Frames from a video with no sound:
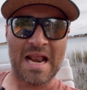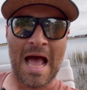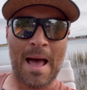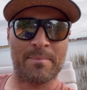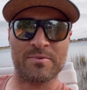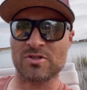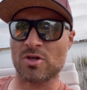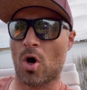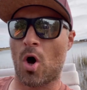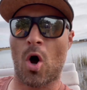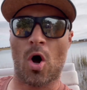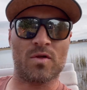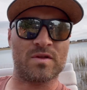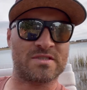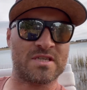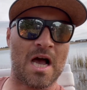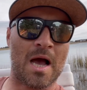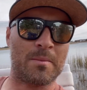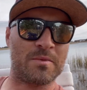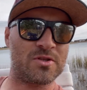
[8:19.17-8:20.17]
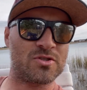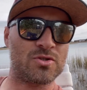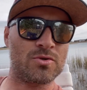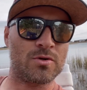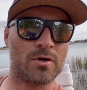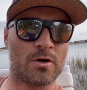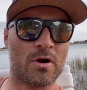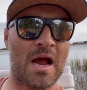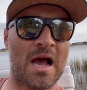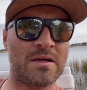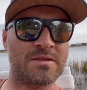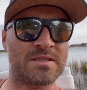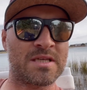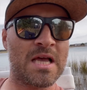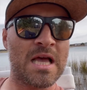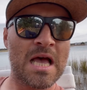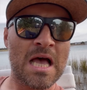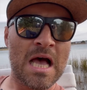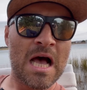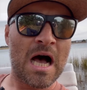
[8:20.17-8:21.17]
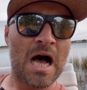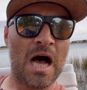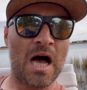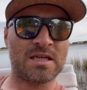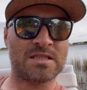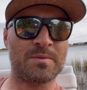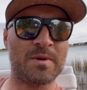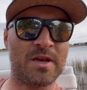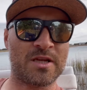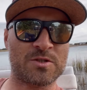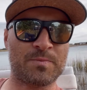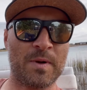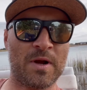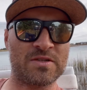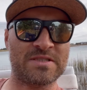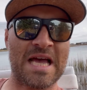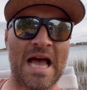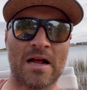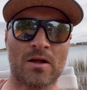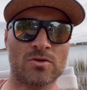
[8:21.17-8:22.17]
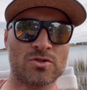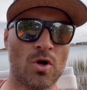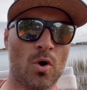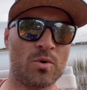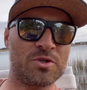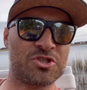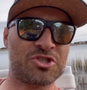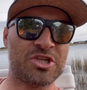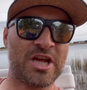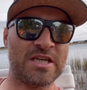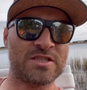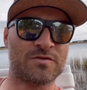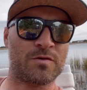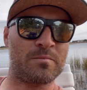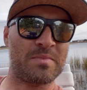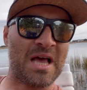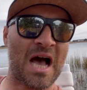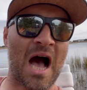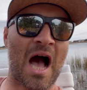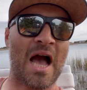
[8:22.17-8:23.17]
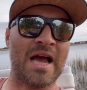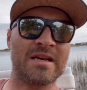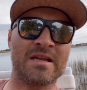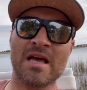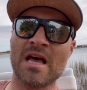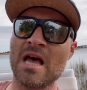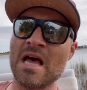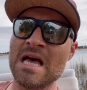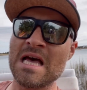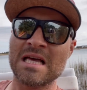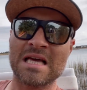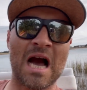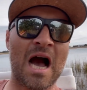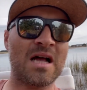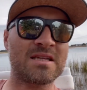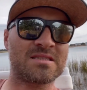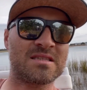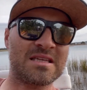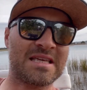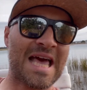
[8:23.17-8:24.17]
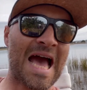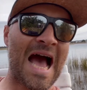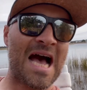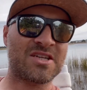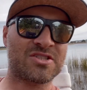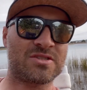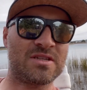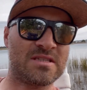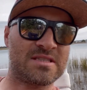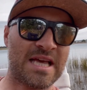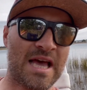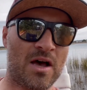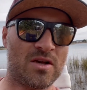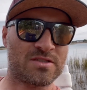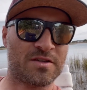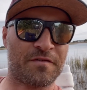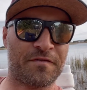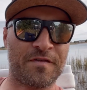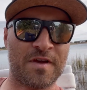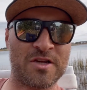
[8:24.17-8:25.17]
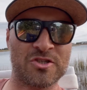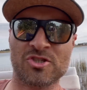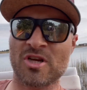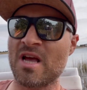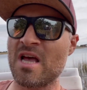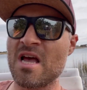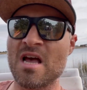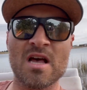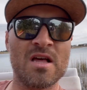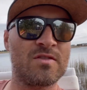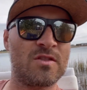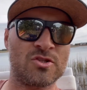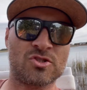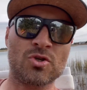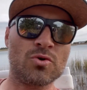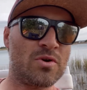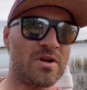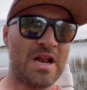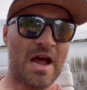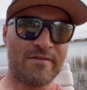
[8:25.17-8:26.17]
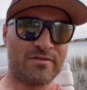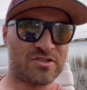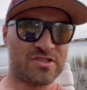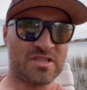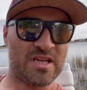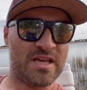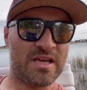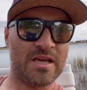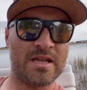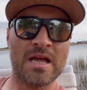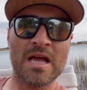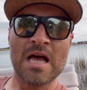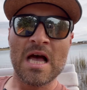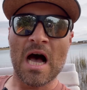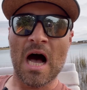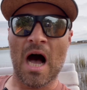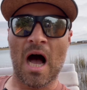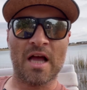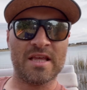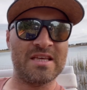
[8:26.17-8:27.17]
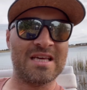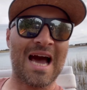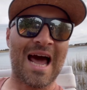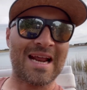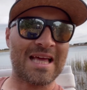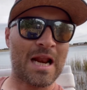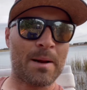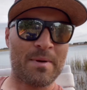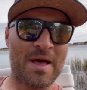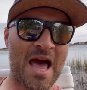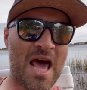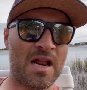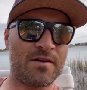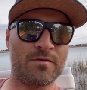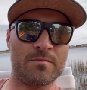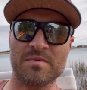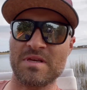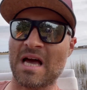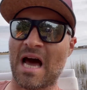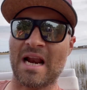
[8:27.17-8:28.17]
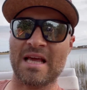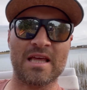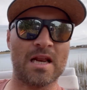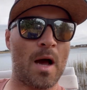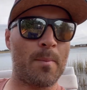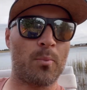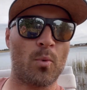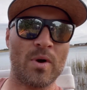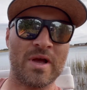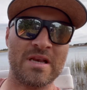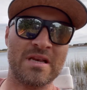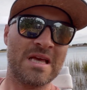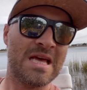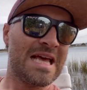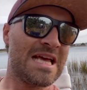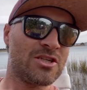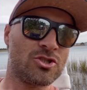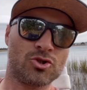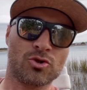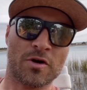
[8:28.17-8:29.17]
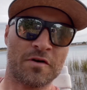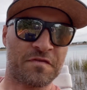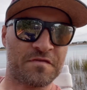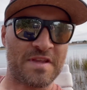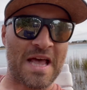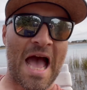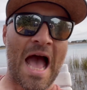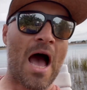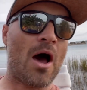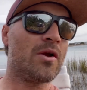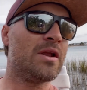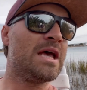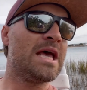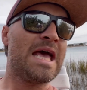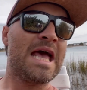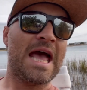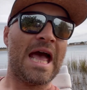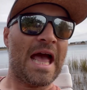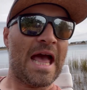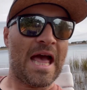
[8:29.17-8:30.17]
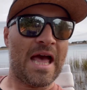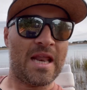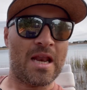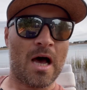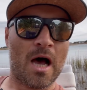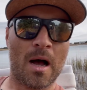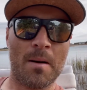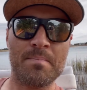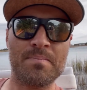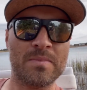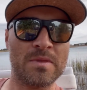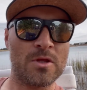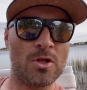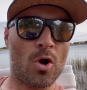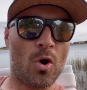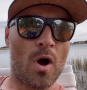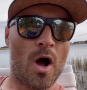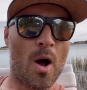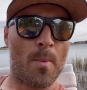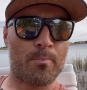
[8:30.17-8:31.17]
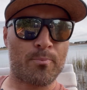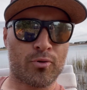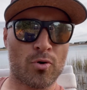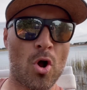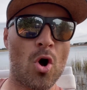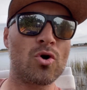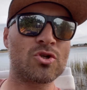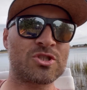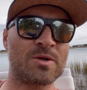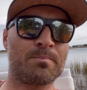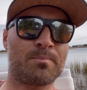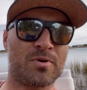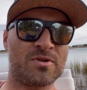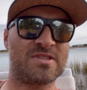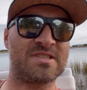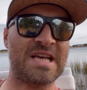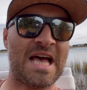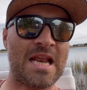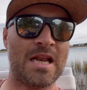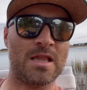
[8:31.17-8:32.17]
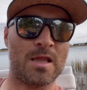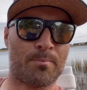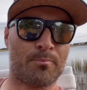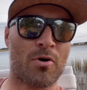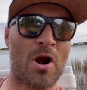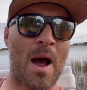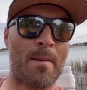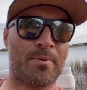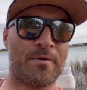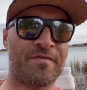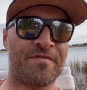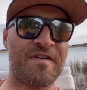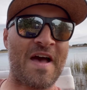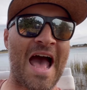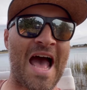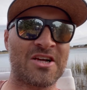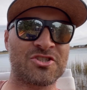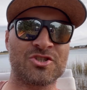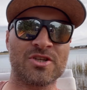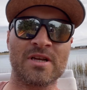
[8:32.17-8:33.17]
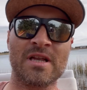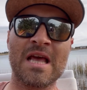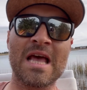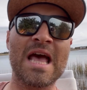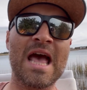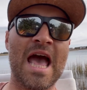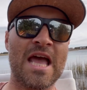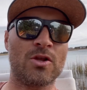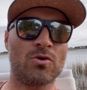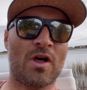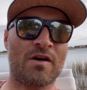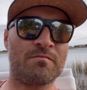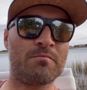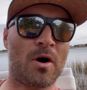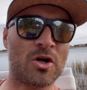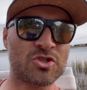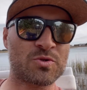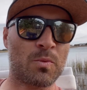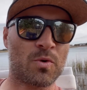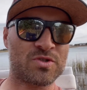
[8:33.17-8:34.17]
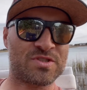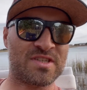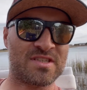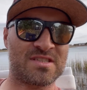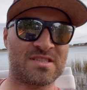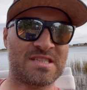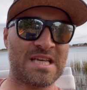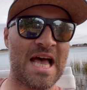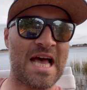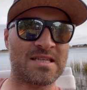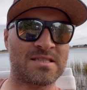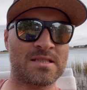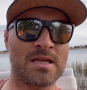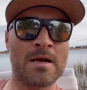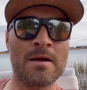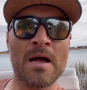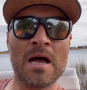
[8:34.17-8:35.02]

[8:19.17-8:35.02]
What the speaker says: It happens all the time on the tuna grounds. Some inexperienced anglers always chase from behind, constantly casting the tails of fish. The tuna never see it. You got to get up ahead of them. You got to get upwind, drift down, and approach and present in the proper fashion, and you'll have much more success.